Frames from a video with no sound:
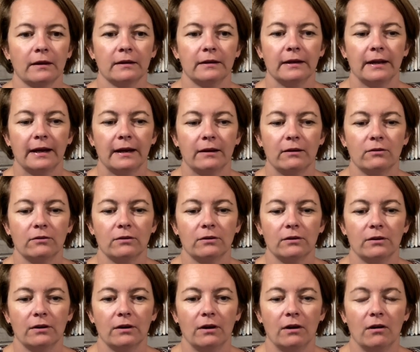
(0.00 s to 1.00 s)
Now,
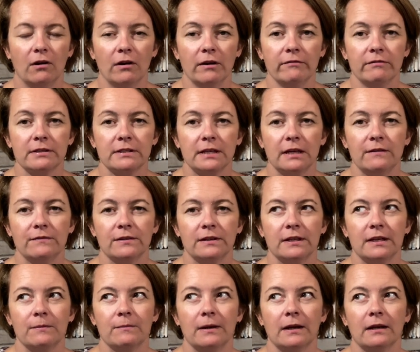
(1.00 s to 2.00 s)
I received an
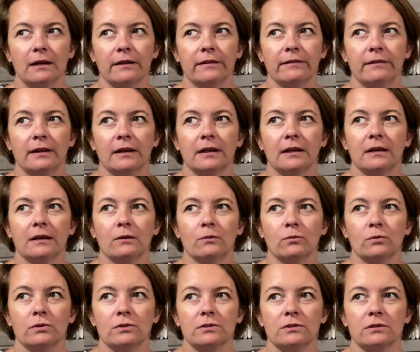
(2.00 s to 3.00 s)
email, I think it
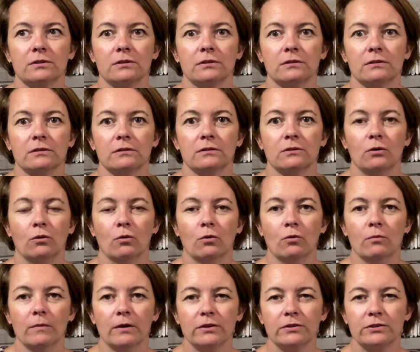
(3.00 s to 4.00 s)
was
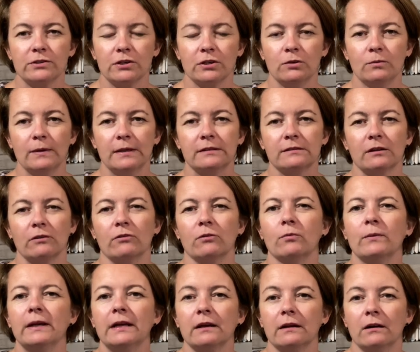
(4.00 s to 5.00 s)
almost 2 weeks ago, or a
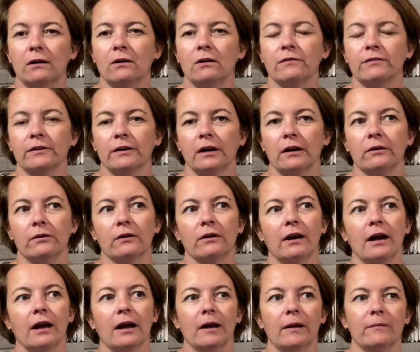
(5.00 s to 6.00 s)
week and a half ago,
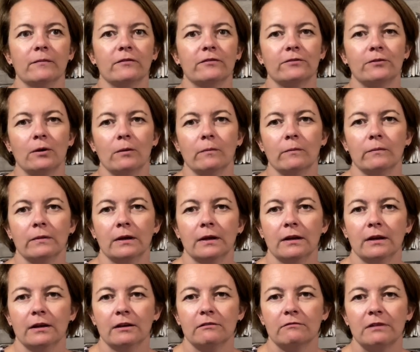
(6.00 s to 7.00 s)
from
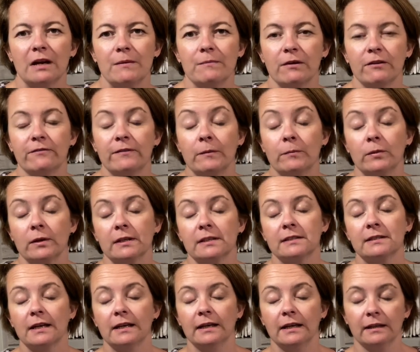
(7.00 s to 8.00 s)
Rainbow Fabrics,
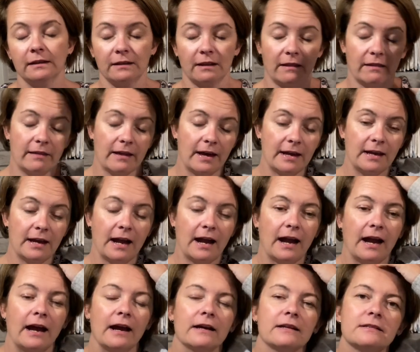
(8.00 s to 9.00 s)
saying that they
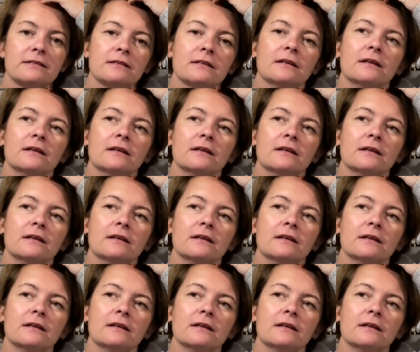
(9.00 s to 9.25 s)
had